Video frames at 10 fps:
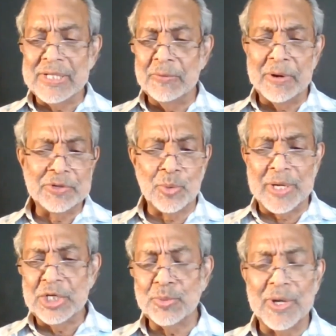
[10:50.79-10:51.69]
and there were about
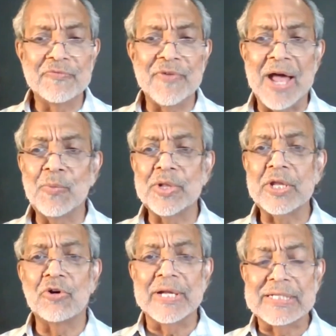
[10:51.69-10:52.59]
twenty, twenty-five, what
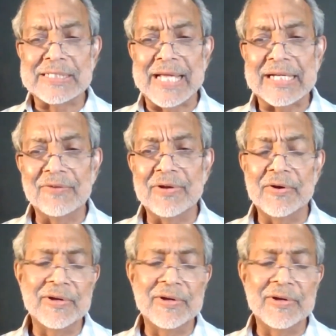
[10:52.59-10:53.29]
they call executive,